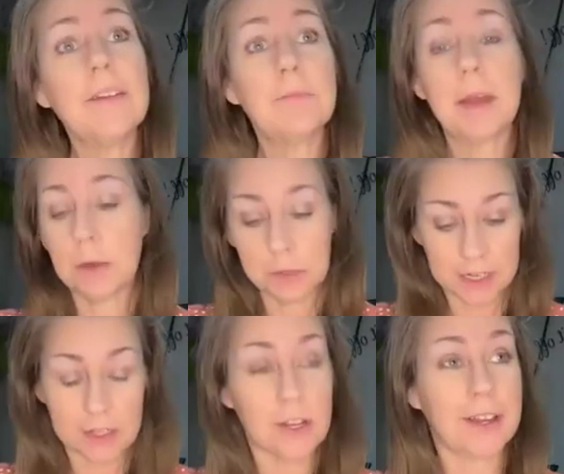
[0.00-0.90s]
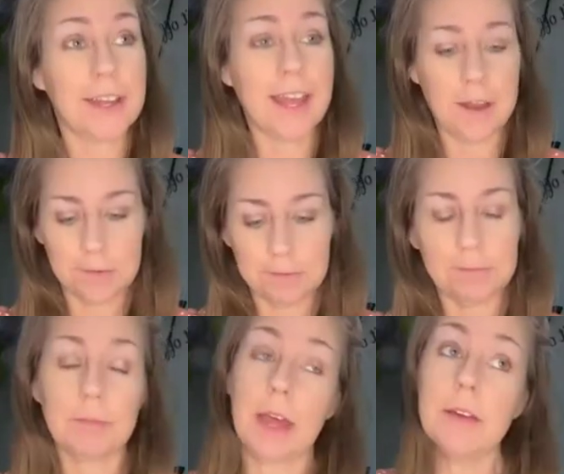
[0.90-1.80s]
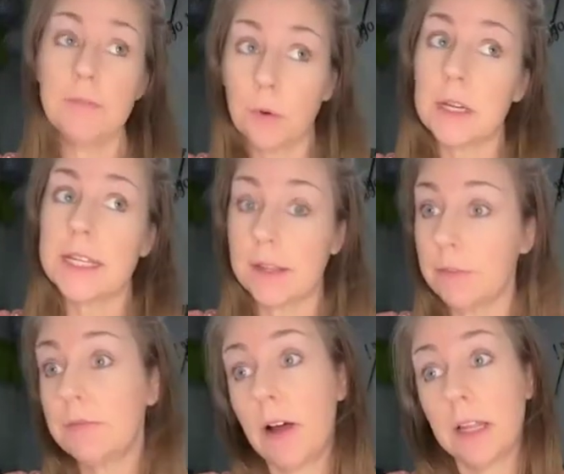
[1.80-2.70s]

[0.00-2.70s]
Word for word: I have my own TikTok account. I have 47